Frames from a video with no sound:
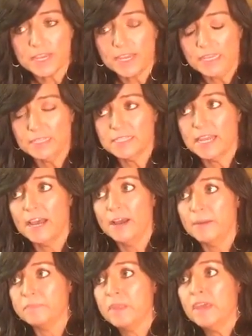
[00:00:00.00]
and
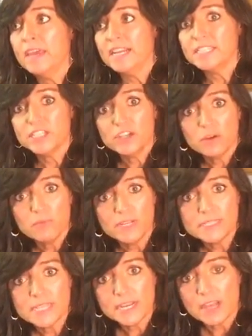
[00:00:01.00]
I did it on
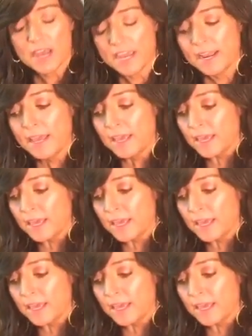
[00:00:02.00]
Wednesday night.